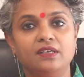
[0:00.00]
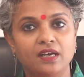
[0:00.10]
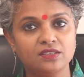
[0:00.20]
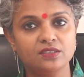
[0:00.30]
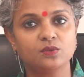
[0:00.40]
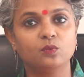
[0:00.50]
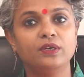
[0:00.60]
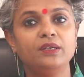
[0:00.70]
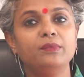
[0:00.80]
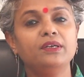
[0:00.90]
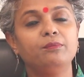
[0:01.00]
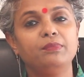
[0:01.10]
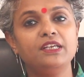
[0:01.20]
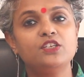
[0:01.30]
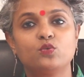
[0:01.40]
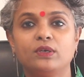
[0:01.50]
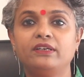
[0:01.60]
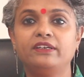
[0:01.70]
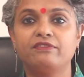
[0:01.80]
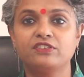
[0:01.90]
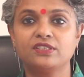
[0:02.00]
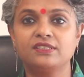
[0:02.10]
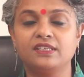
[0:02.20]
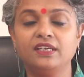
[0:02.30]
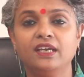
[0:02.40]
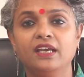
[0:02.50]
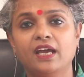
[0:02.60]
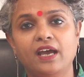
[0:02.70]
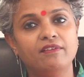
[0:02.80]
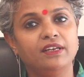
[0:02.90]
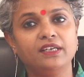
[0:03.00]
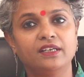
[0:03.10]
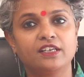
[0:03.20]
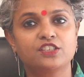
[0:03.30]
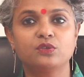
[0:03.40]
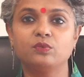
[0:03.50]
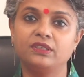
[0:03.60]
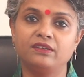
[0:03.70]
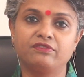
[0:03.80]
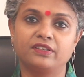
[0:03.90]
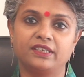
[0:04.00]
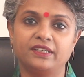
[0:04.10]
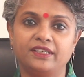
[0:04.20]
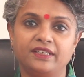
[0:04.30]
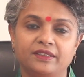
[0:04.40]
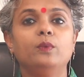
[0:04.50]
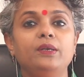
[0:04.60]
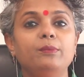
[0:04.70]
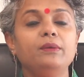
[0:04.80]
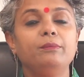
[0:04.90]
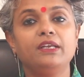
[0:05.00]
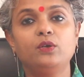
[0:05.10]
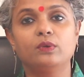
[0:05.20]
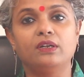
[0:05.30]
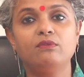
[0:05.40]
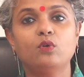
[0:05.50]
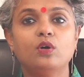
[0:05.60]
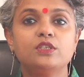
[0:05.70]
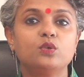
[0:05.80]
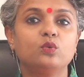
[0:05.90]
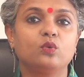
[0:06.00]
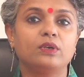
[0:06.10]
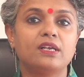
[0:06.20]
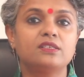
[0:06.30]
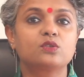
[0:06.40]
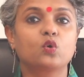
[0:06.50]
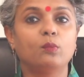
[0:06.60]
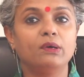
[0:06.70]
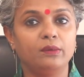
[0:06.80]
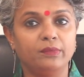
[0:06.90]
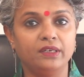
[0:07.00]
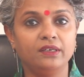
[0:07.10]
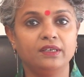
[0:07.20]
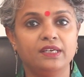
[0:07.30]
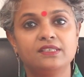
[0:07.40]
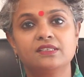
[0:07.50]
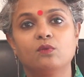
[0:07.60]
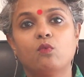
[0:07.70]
Does vitamin B12 deficiency have any connection with infertility? Vitamin B12, also known as cobalamin, is a